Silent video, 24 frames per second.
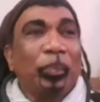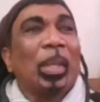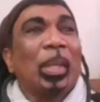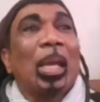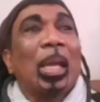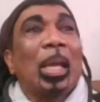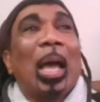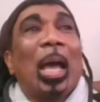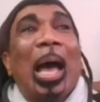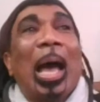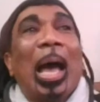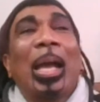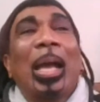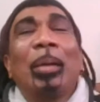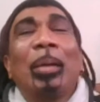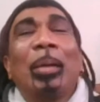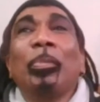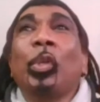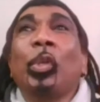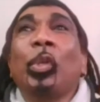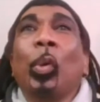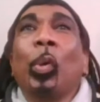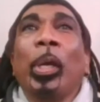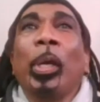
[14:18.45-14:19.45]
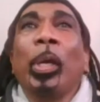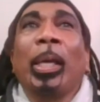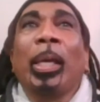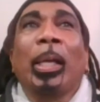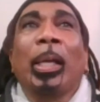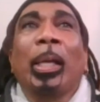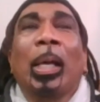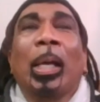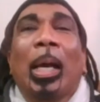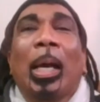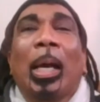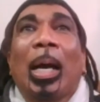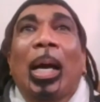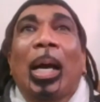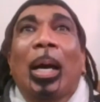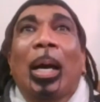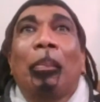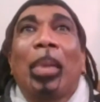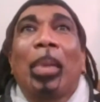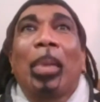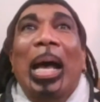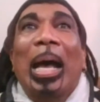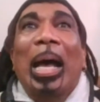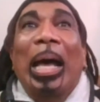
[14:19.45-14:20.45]
Mm-hmm. I am doing
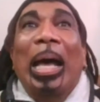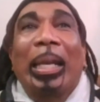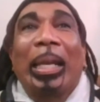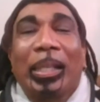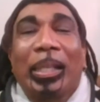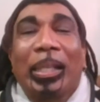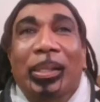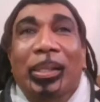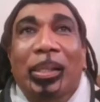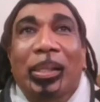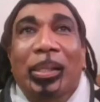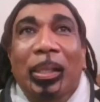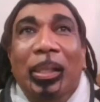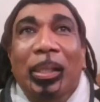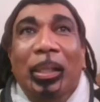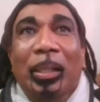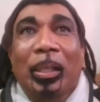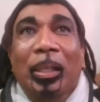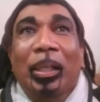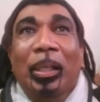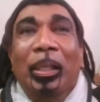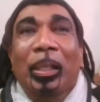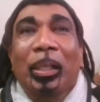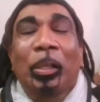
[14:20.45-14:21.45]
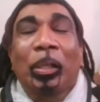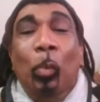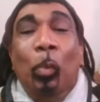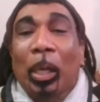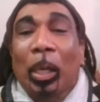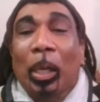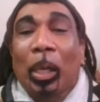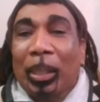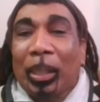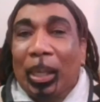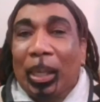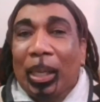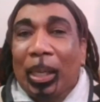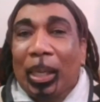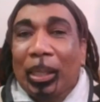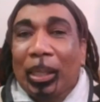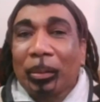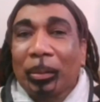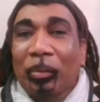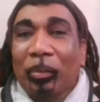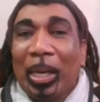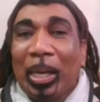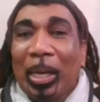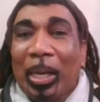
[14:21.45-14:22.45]
Alice in Wonderland,
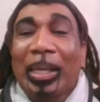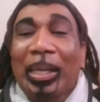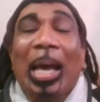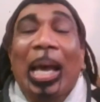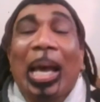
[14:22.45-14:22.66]
right?